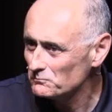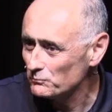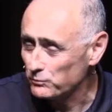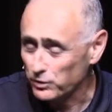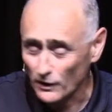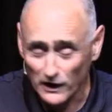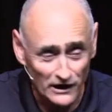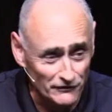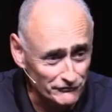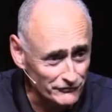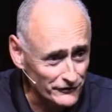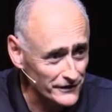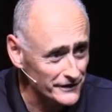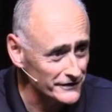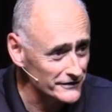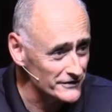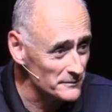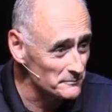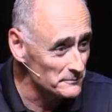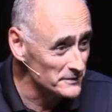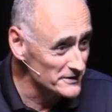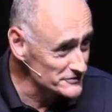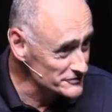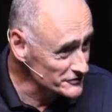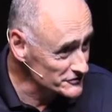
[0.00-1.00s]
Profit in the
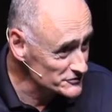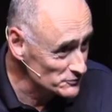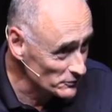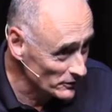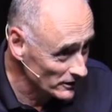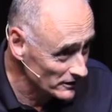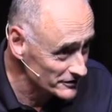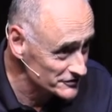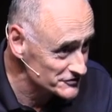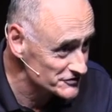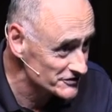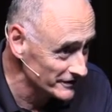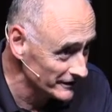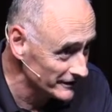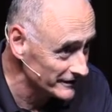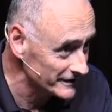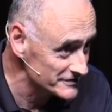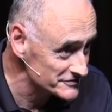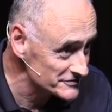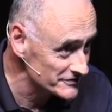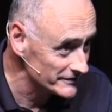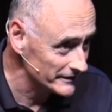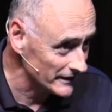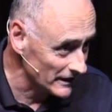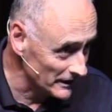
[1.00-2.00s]
business world is good,
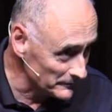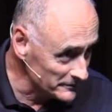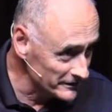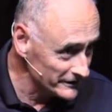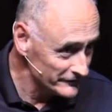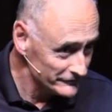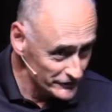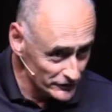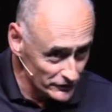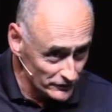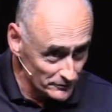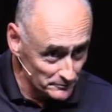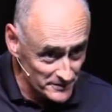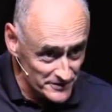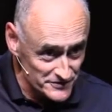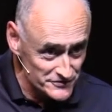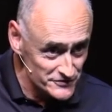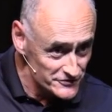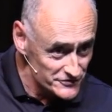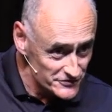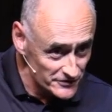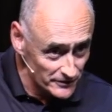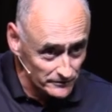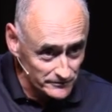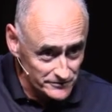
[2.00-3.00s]
isn't it? How many of you are
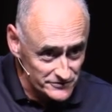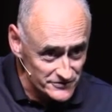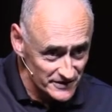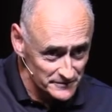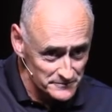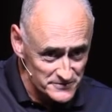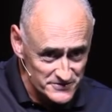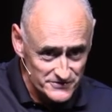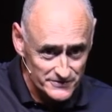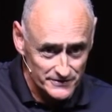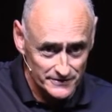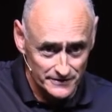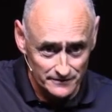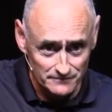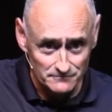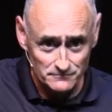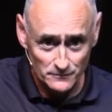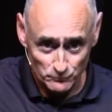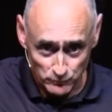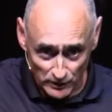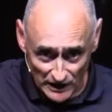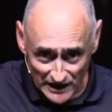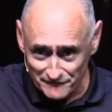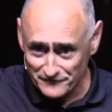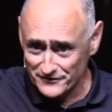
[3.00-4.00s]
business owners? Let me see.
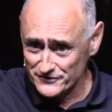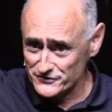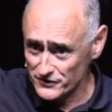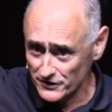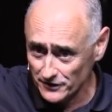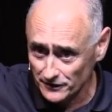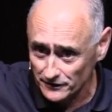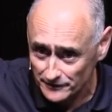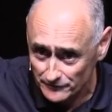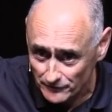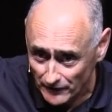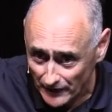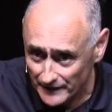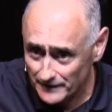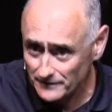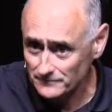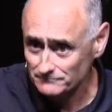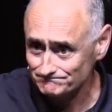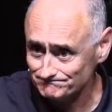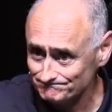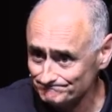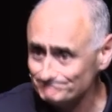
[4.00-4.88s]
Profit's good, right?